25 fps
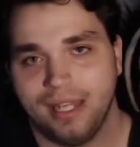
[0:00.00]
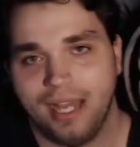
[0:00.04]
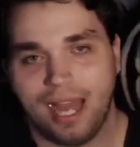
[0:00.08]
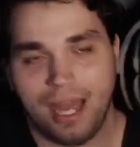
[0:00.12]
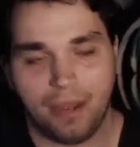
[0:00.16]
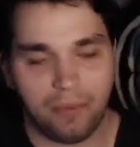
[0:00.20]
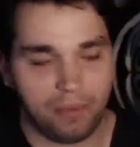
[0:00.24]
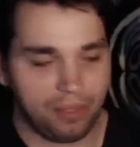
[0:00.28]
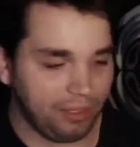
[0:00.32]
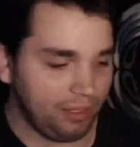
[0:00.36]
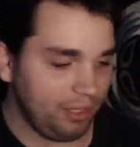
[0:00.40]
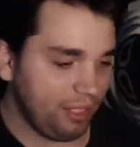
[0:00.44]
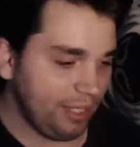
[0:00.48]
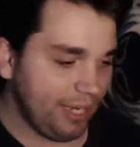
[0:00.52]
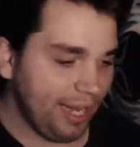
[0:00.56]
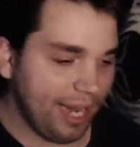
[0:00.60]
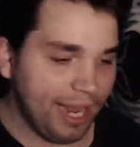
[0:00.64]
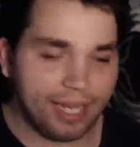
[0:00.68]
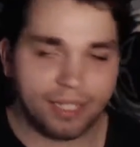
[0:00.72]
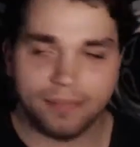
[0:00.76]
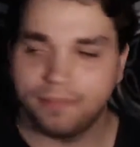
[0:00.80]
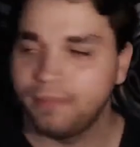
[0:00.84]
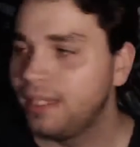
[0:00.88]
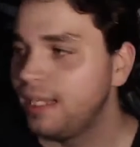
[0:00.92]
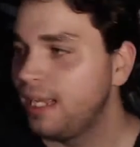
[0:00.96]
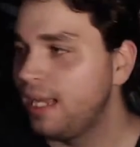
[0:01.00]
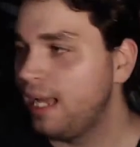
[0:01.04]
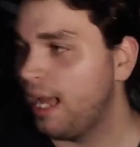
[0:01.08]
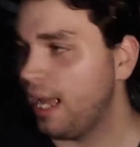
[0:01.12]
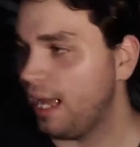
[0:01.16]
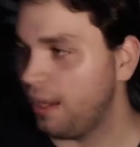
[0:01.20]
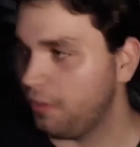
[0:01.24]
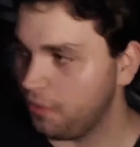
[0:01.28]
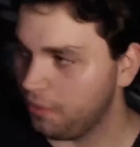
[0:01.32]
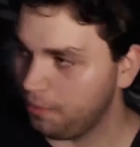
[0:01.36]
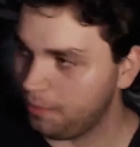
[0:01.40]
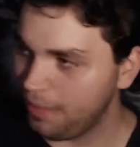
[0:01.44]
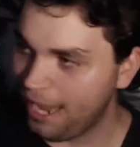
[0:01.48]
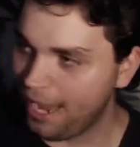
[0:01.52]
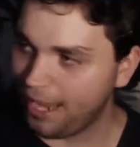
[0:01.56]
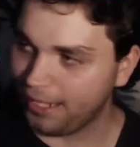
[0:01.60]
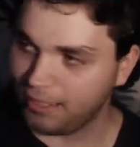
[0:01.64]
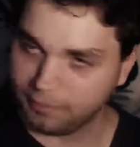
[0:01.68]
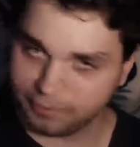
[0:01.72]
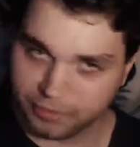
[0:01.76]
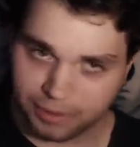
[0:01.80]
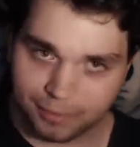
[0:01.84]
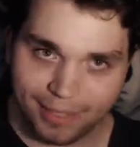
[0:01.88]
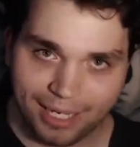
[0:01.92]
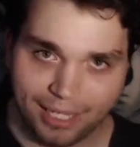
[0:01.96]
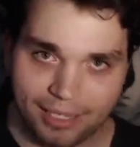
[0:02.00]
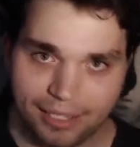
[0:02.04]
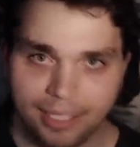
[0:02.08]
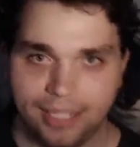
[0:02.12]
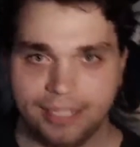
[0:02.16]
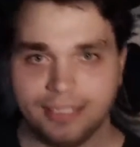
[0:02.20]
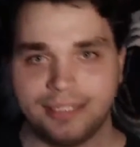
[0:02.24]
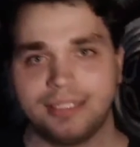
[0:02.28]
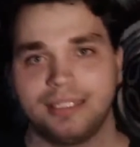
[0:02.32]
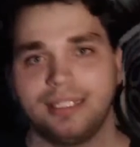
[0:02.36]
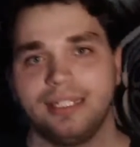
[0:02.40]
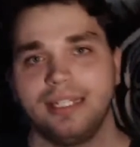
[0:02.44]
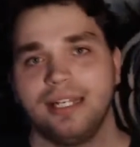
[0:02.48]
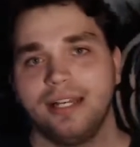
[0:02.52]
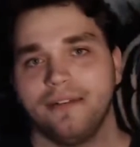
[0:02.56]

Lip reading: I will look at them. I will add them to my list.